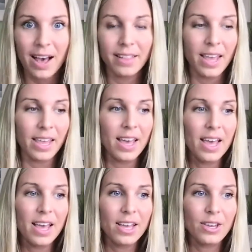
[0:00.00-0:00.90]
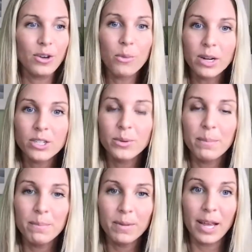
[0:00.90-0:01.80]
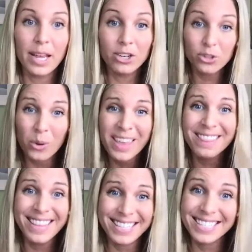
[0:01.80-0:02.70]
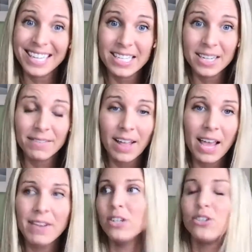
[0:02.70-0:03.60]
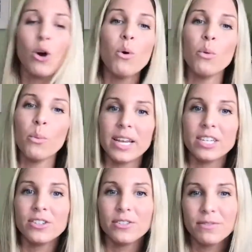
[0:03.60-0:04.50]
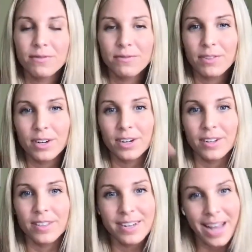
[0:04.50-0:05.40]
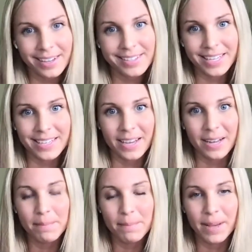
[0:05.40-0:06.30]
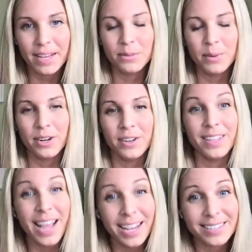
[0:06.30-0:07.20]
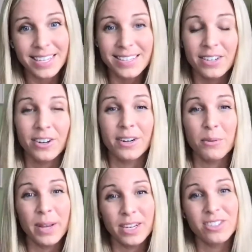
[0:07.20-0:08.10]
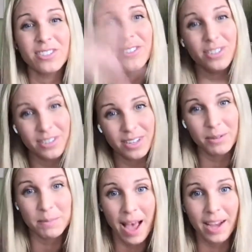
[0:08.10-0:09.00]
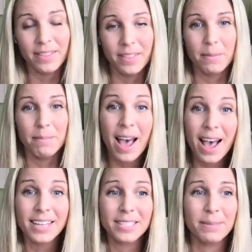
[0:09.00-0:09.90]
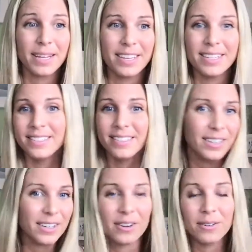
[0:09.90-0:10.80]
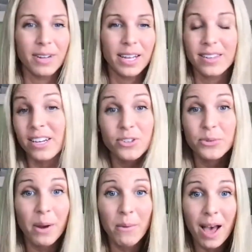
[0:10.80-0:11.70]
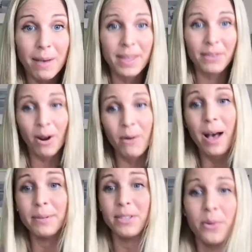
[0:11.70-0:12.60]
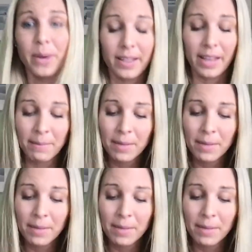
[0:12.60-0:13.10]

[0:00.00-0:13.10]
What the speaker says: Like, you want to enjoy this season of life and don't wish for the next season, because when you're in the next season, you're going to wish it was back in the past because, they just grow up. They grow up so quickly.